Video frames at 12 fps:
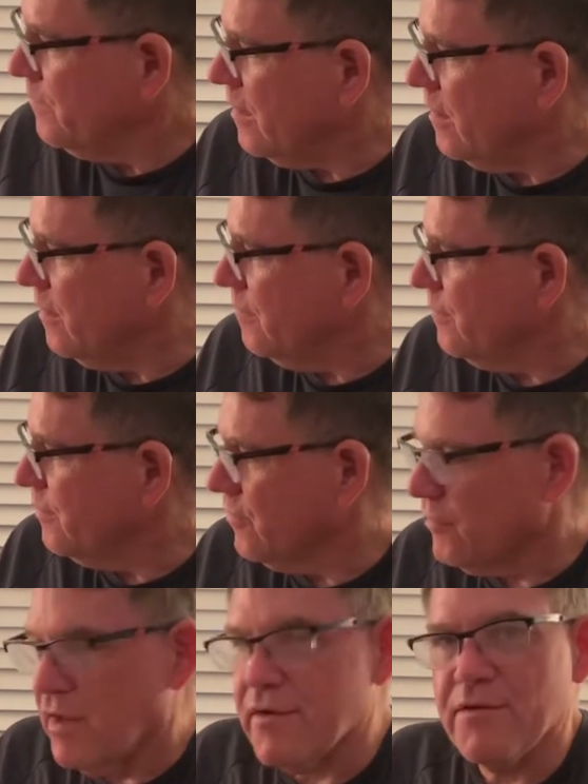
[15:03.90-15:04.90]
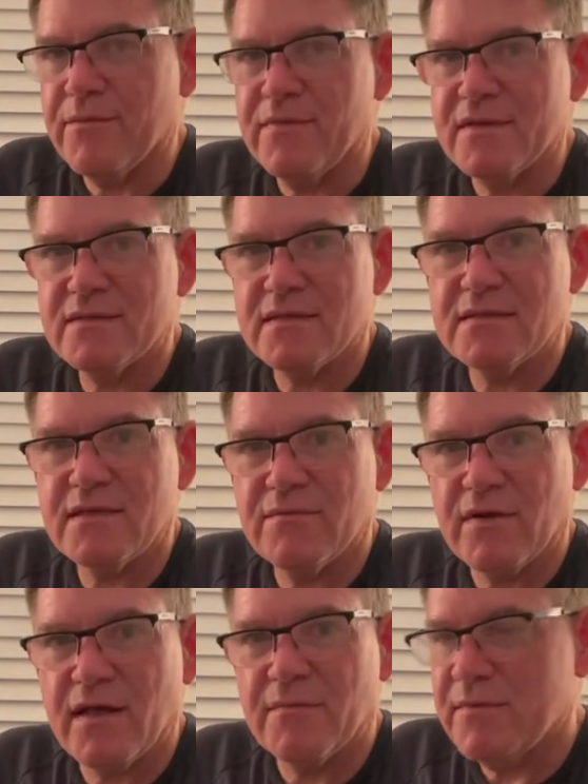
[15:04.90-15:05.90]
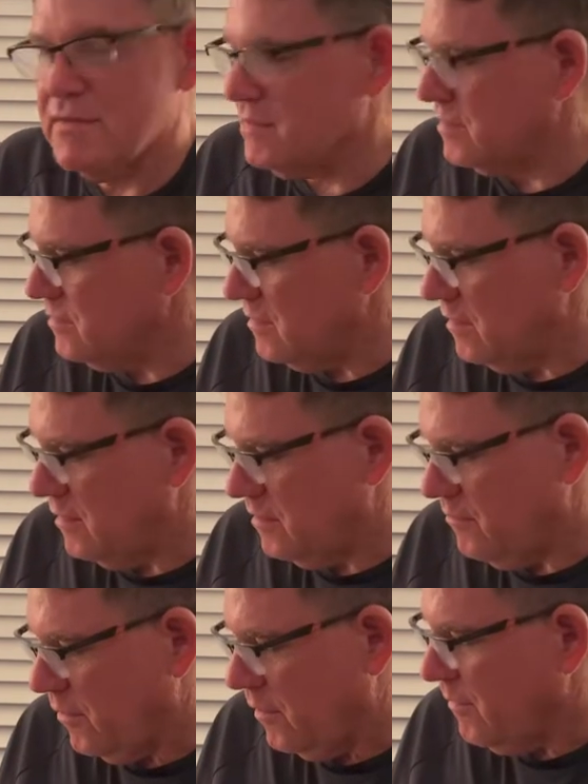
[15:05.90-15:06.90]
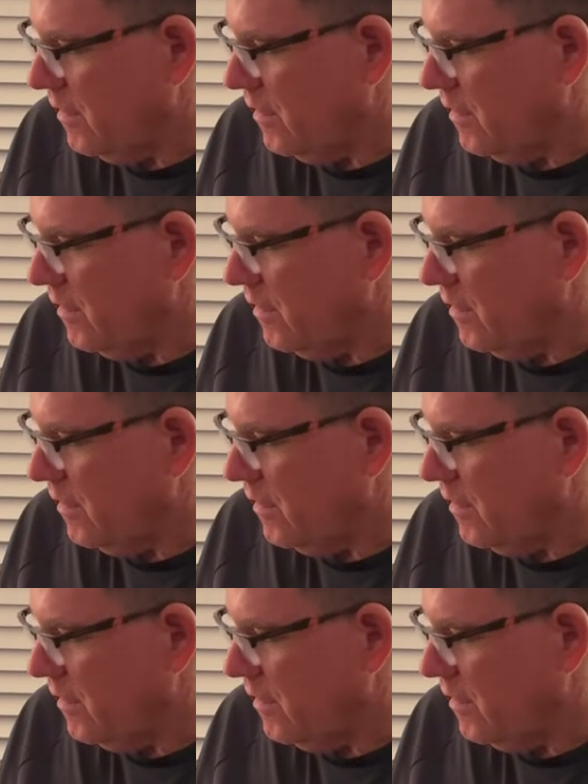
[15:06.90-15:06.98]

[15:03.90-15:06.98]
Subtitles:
They're no longer in business. They went out of business probably